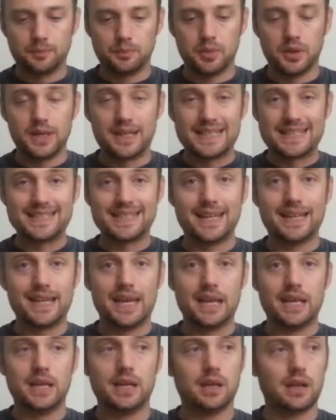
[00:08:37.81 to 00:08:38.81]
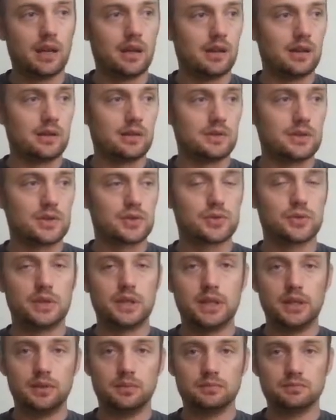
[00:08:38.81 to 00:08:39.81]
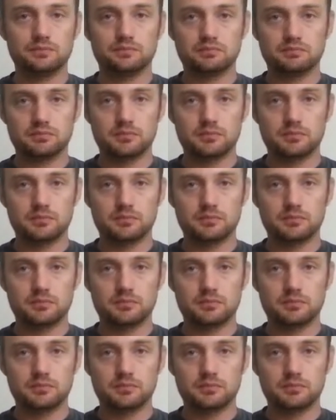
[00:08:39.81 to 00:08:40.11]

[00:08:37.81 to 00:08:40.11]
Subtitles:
put it at 1080 and the screen,